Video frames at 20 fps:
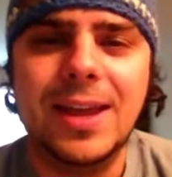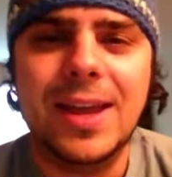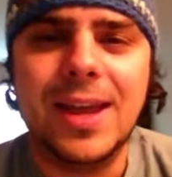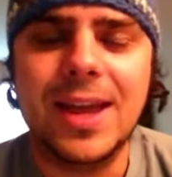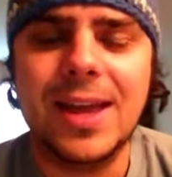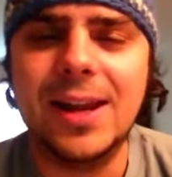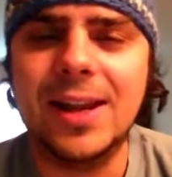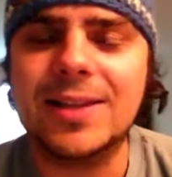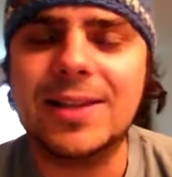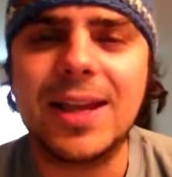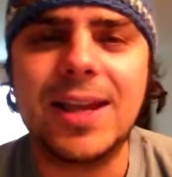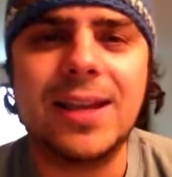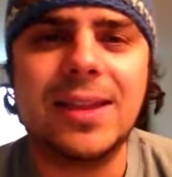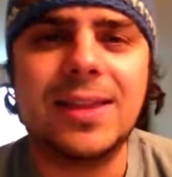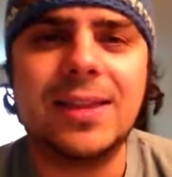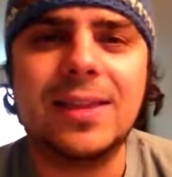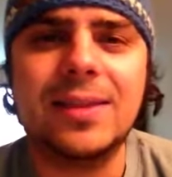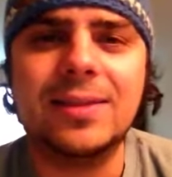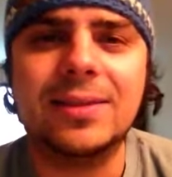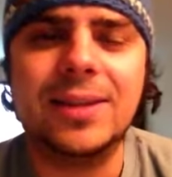And it's
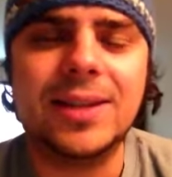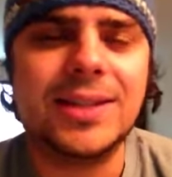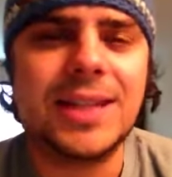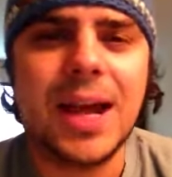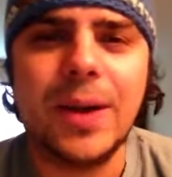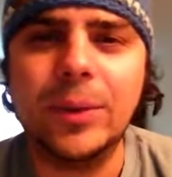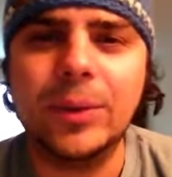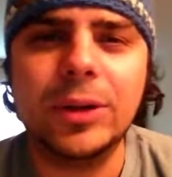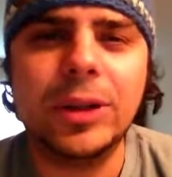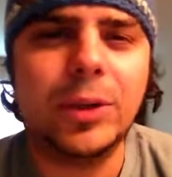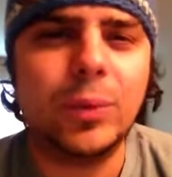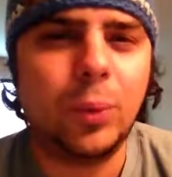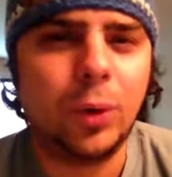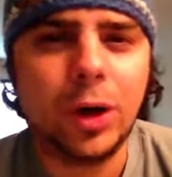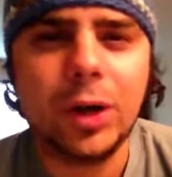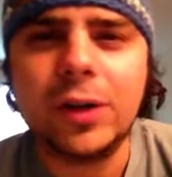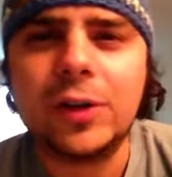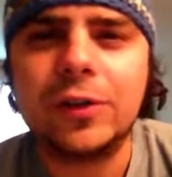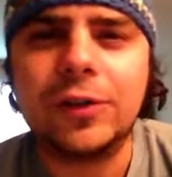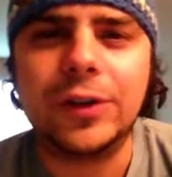like, does that really
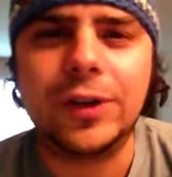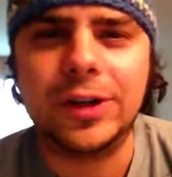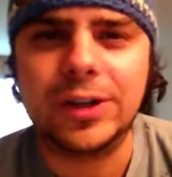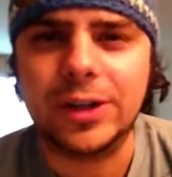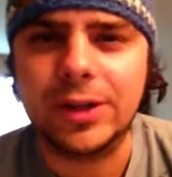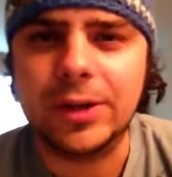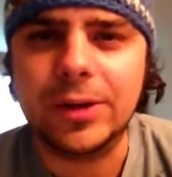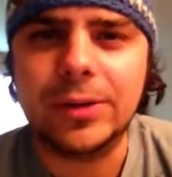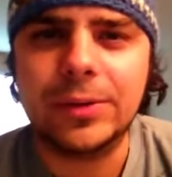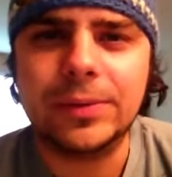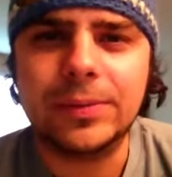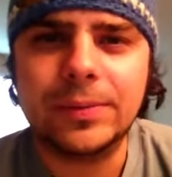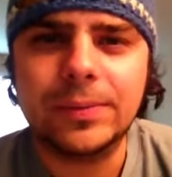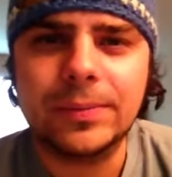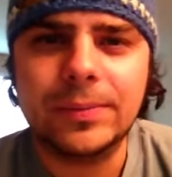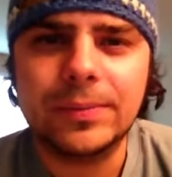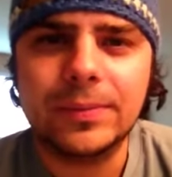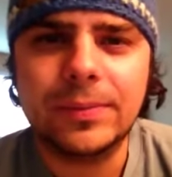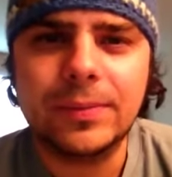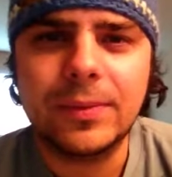work for you?
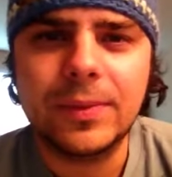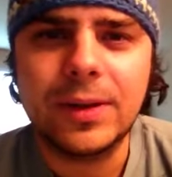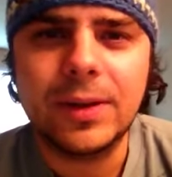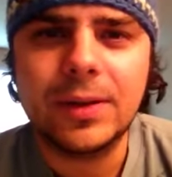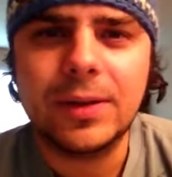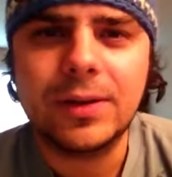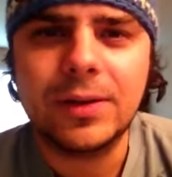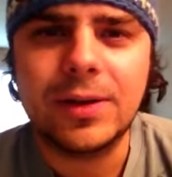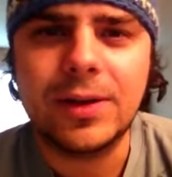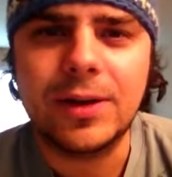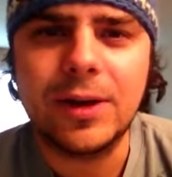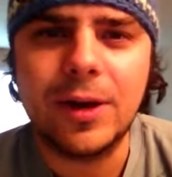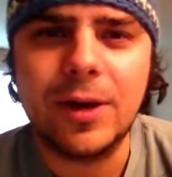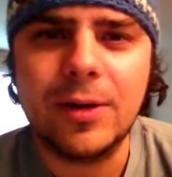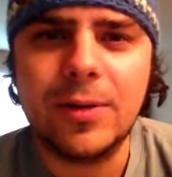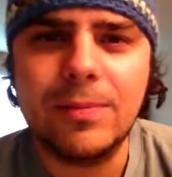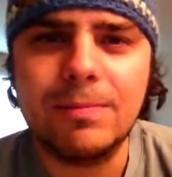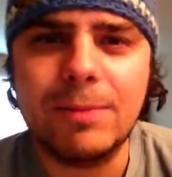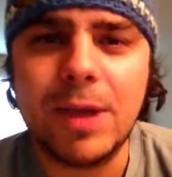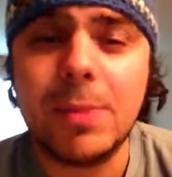You
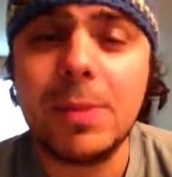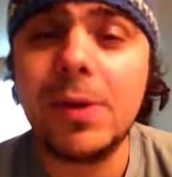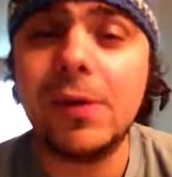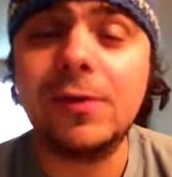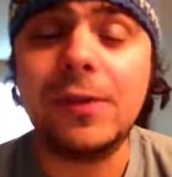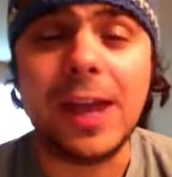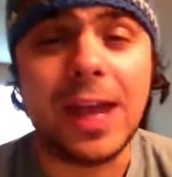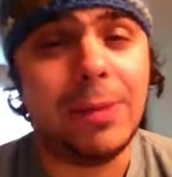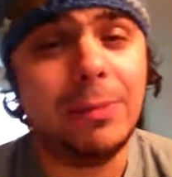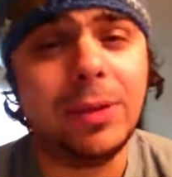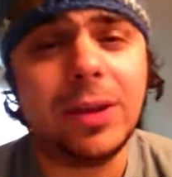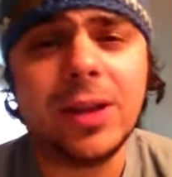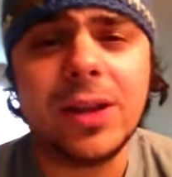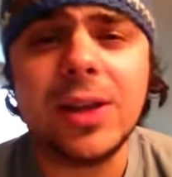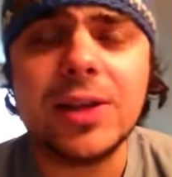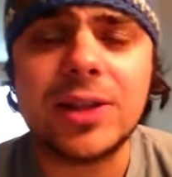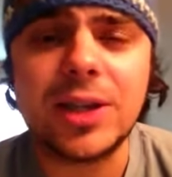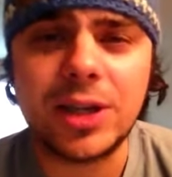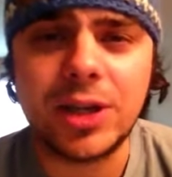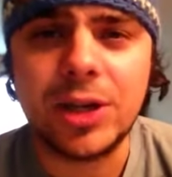know, maybe family
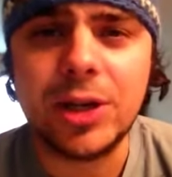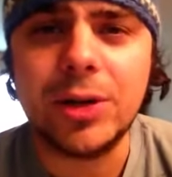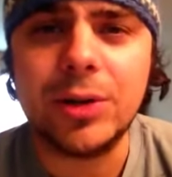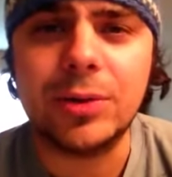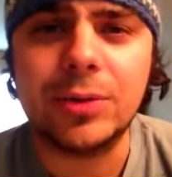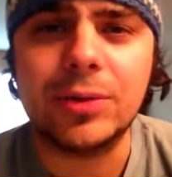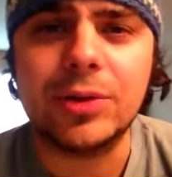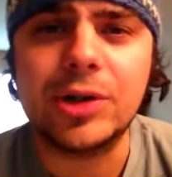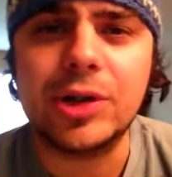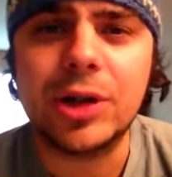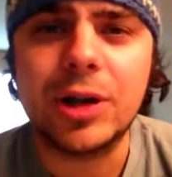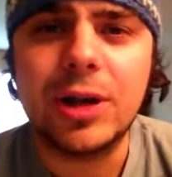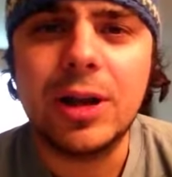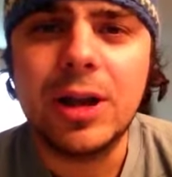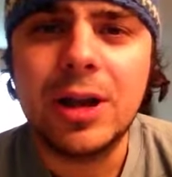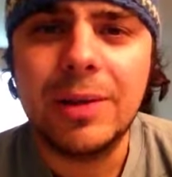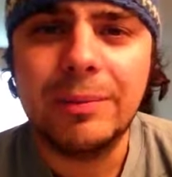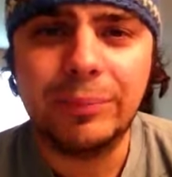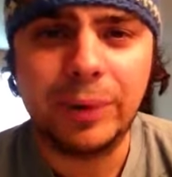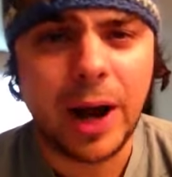is a huge
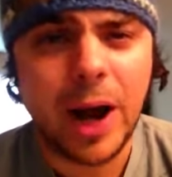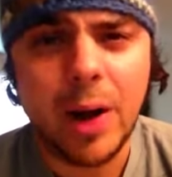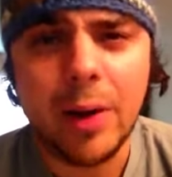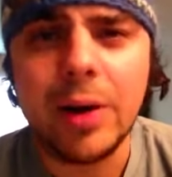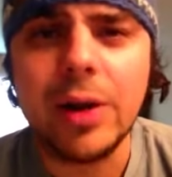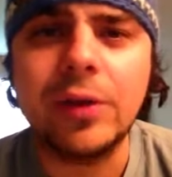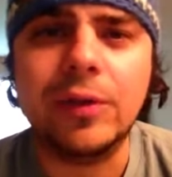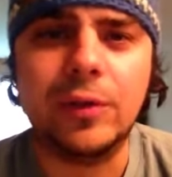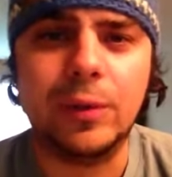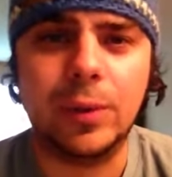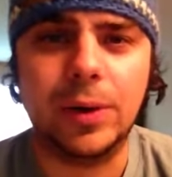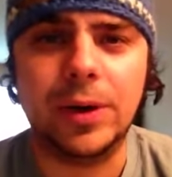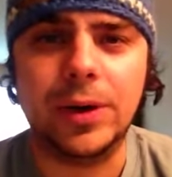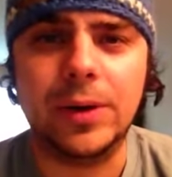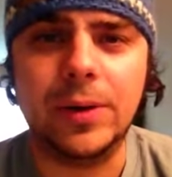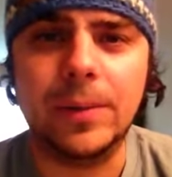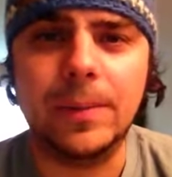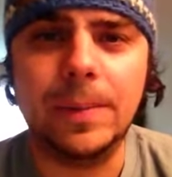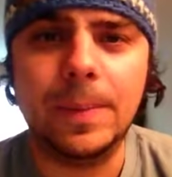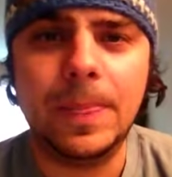priority for
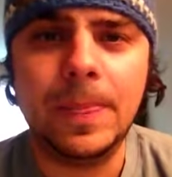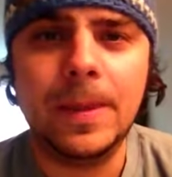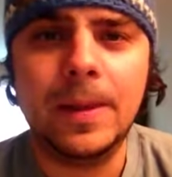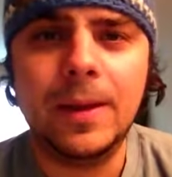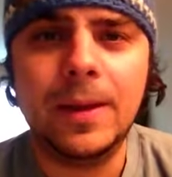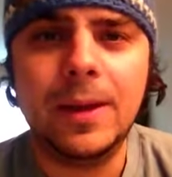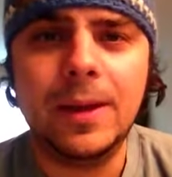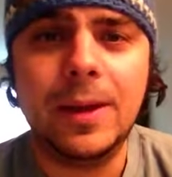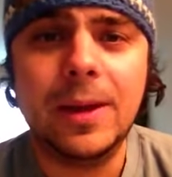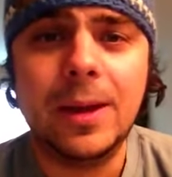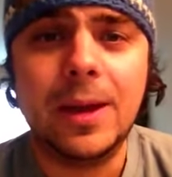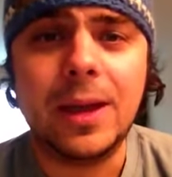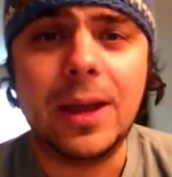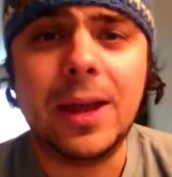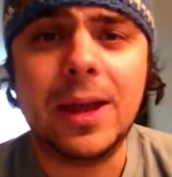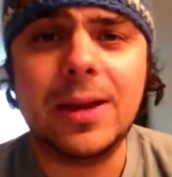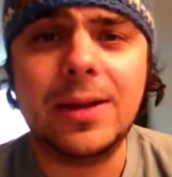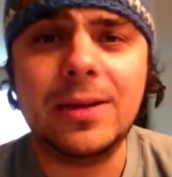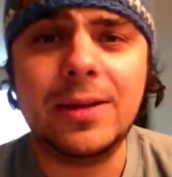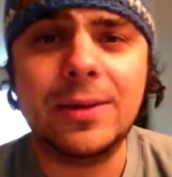you.
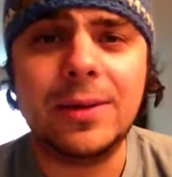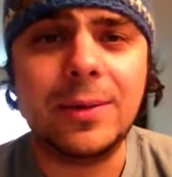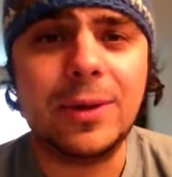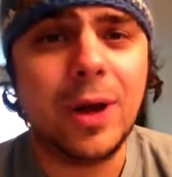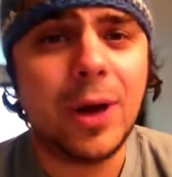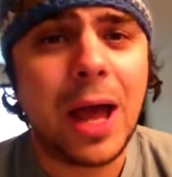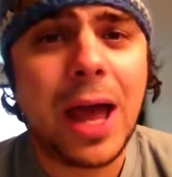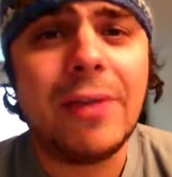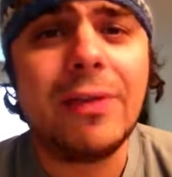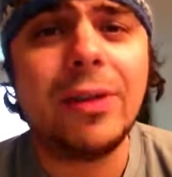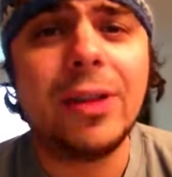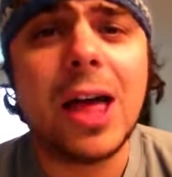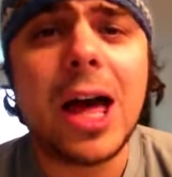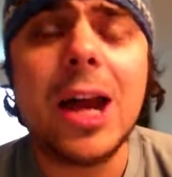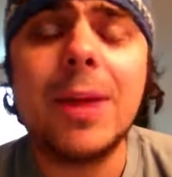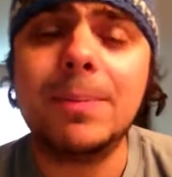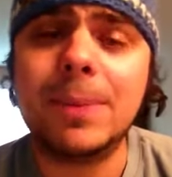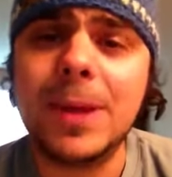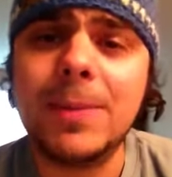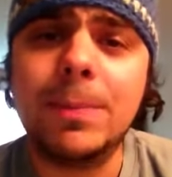And you know, I have a
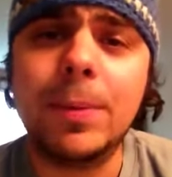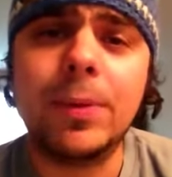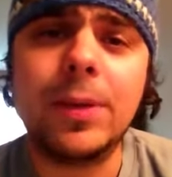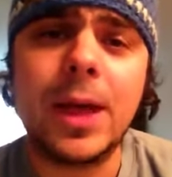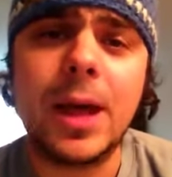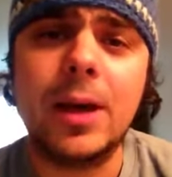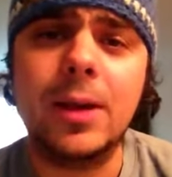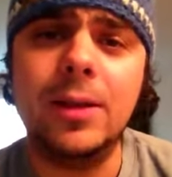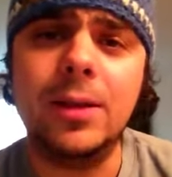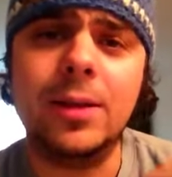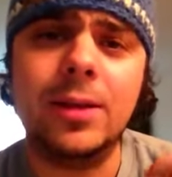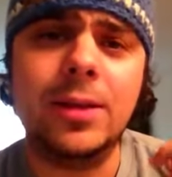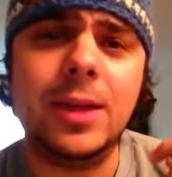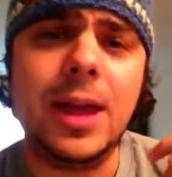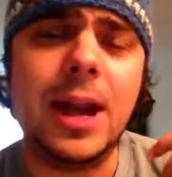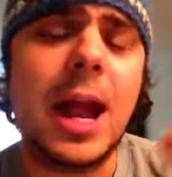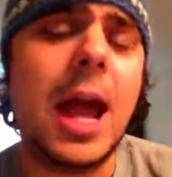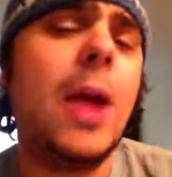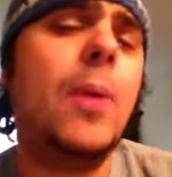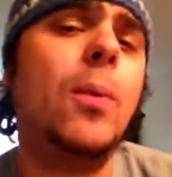lot of people that
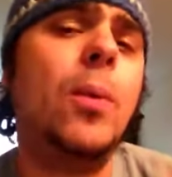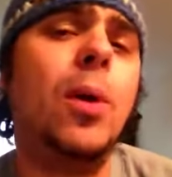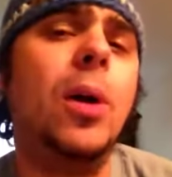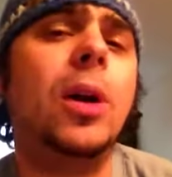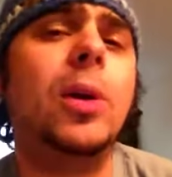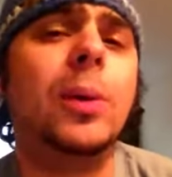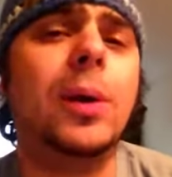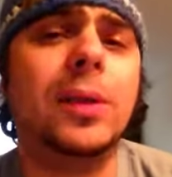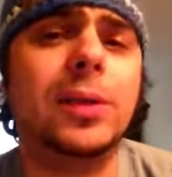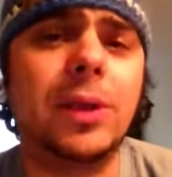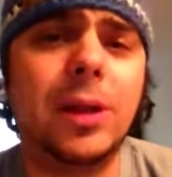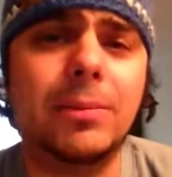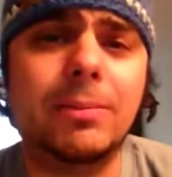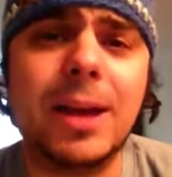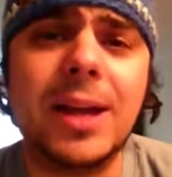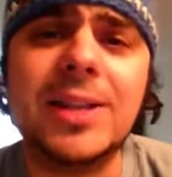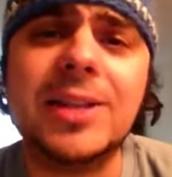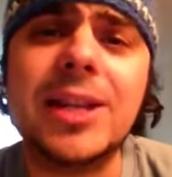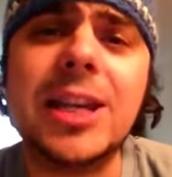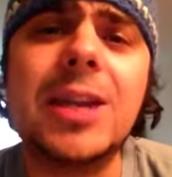that I work with on
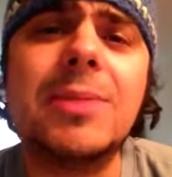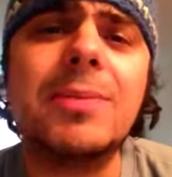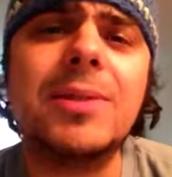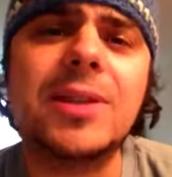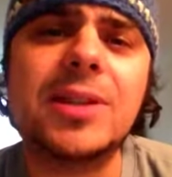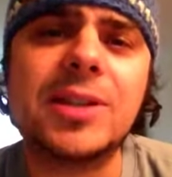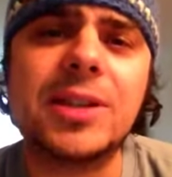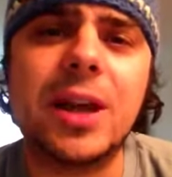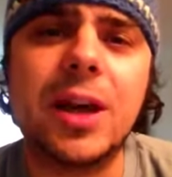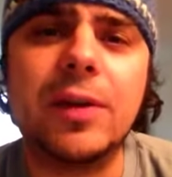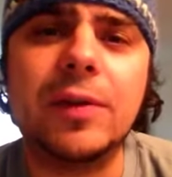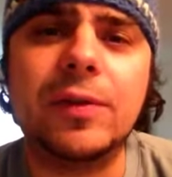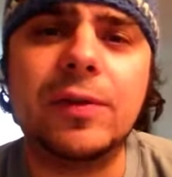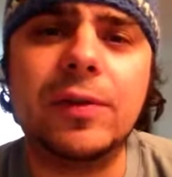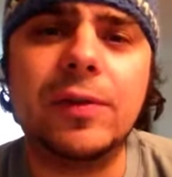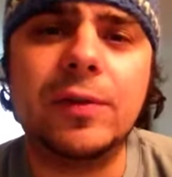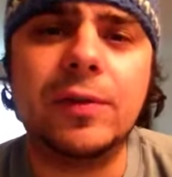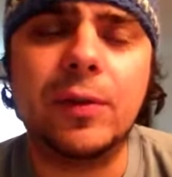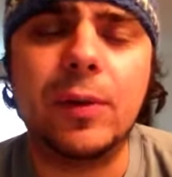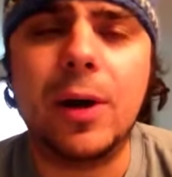my team and
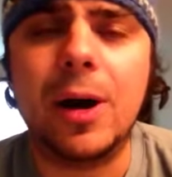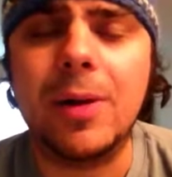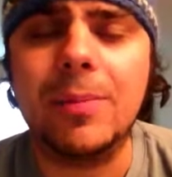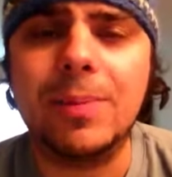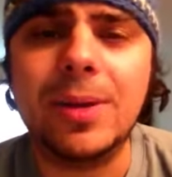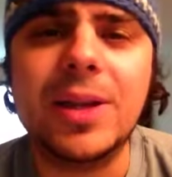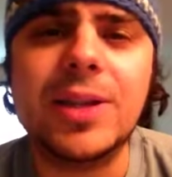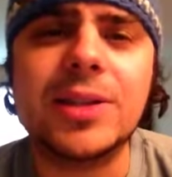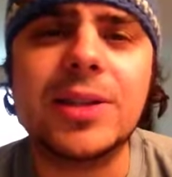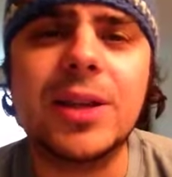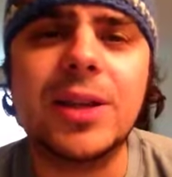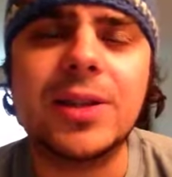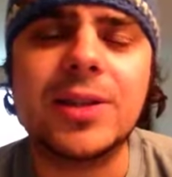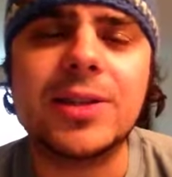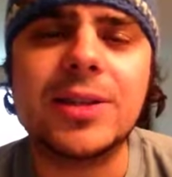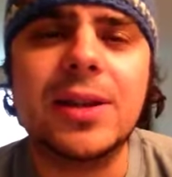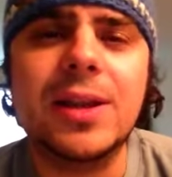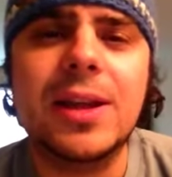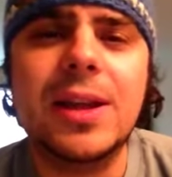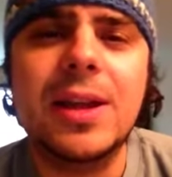stuff for our
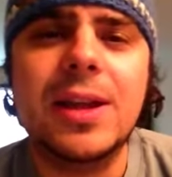business